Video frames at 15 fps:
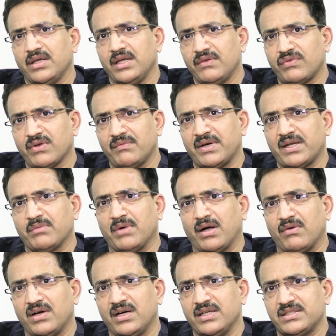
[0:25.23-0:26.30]
inflammatory
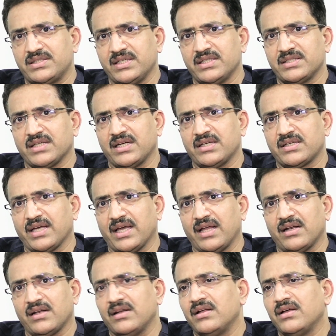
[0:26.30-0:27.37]
bowel disease and
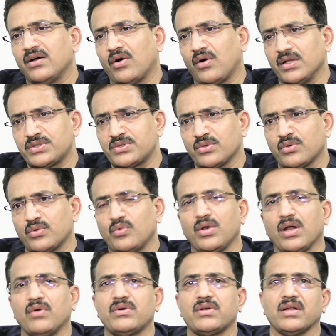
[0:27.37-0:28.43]
can also
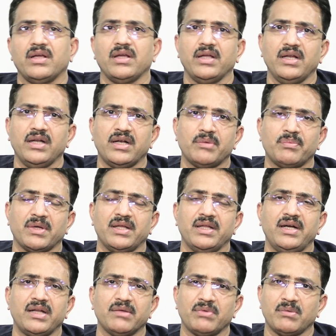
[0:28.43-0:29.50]
rule out
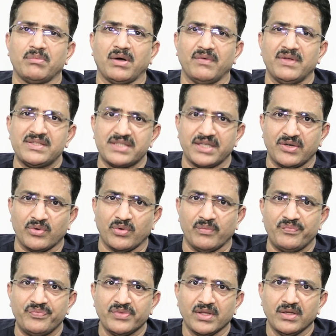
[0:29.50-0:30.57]
irritable bowel
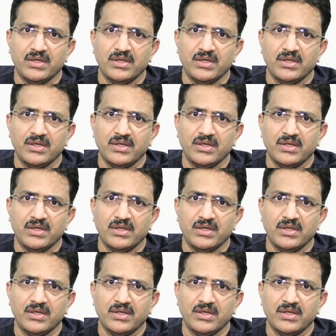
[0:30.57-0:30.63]
syndrome.